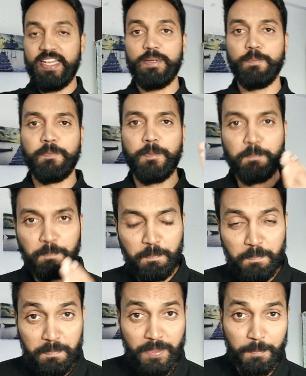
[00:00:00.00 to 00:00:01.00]

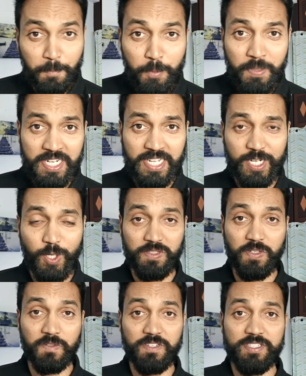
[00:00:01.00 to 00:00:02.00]
the moment I got
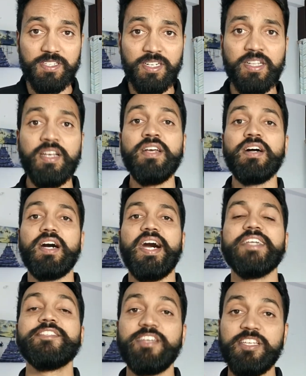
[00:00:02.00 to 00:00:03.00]
the result,
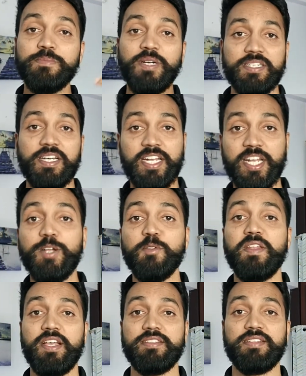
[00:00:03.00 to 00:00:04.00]
I changed my target to the
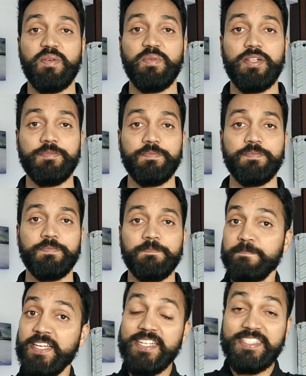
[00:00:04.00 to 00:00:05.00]
next level.
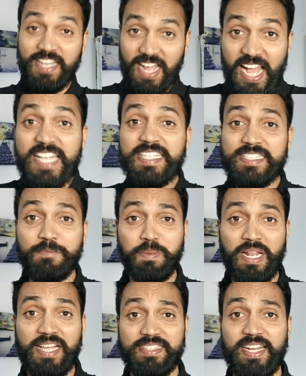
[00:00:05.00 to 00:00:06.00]
It's as
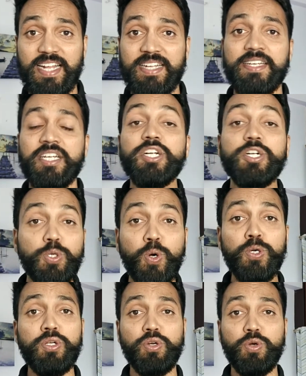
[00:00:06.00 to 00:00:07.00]
simple as that.
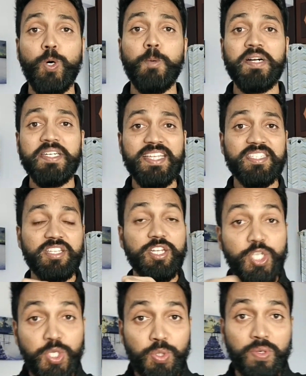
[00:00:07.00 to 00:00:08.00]
Don't go by this
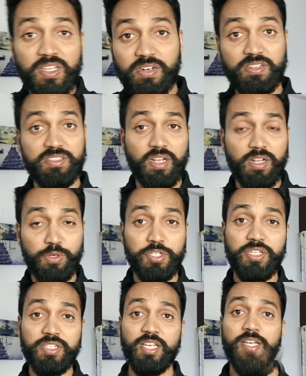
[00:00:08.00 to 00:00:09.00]
New Year
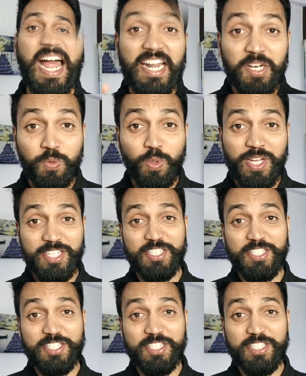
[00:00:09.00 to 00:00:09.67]
resolutions. And I wish